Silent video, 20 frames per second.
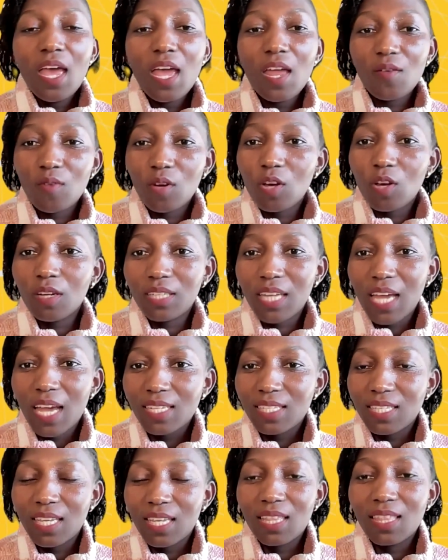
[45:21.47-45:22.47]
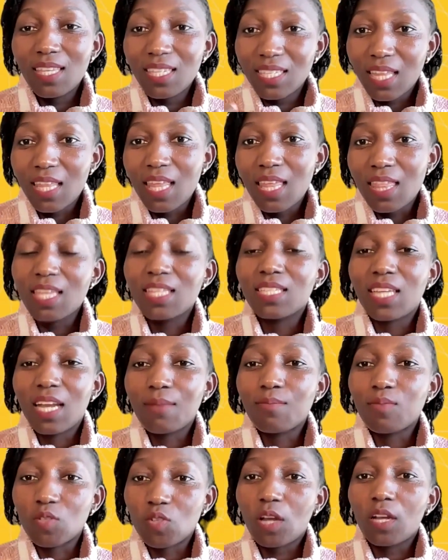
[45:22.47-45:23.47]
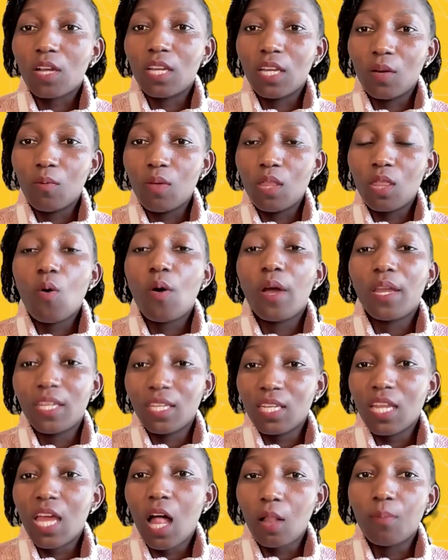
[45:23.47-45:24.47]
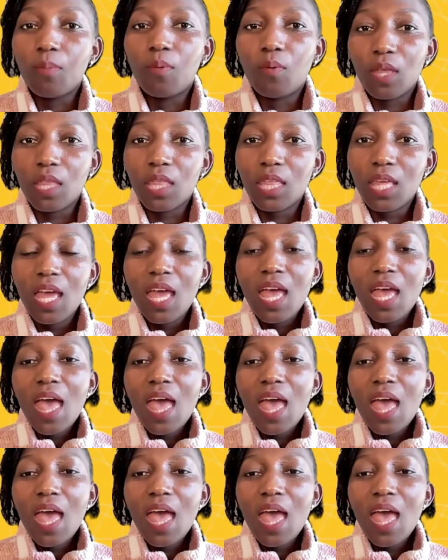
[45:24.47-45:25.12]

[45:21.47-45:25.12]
and recognizing, these are the things that I'm struggling with or I need help with,